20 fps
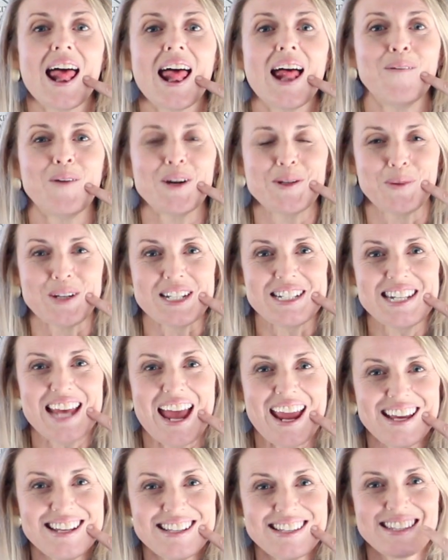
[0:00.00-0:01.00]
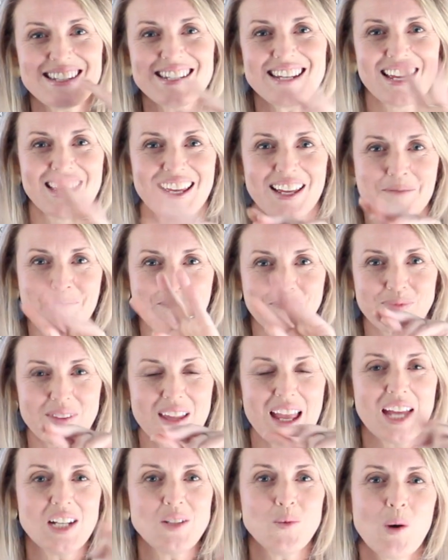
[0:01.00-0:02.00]
what we taste,
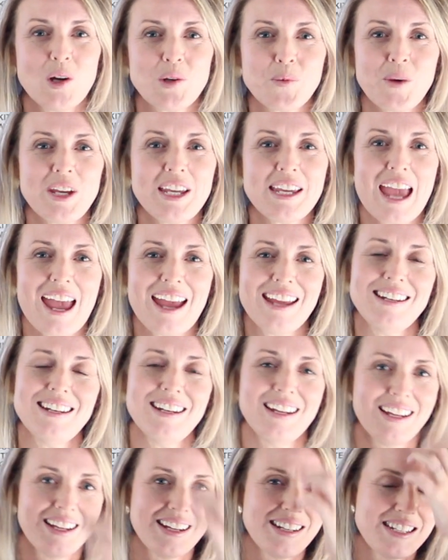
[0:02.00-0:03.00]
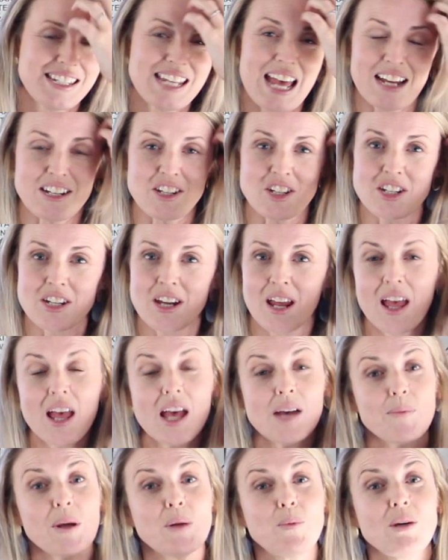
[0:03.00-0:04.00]
and what we can touch.
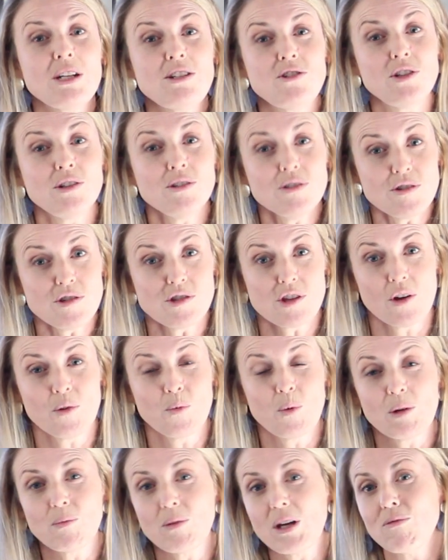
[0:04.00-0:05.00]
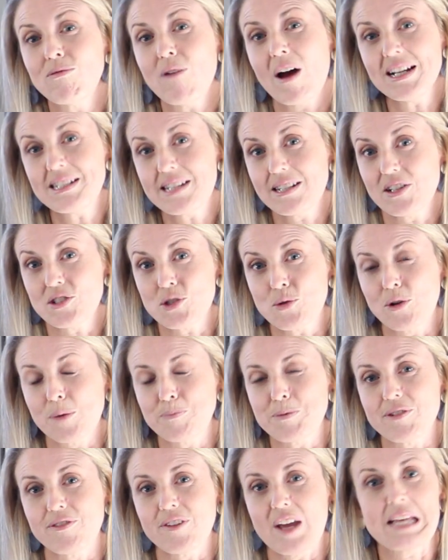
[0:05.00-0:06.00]
But we do so when we write a
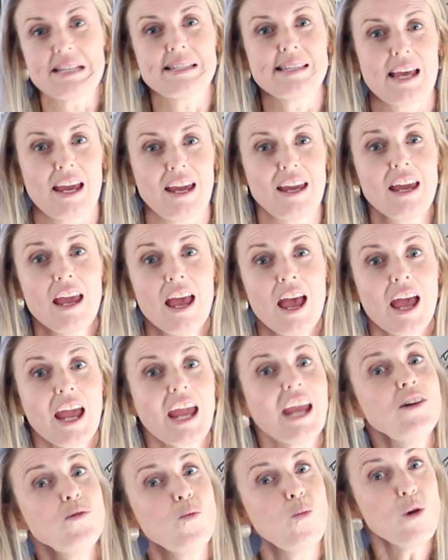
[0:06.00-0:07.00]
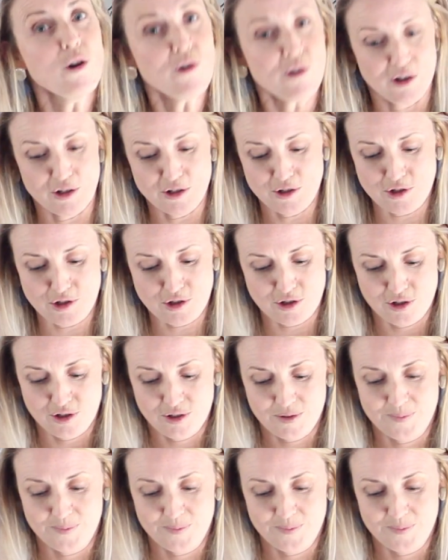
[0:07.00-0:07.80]
descriptive essay in words.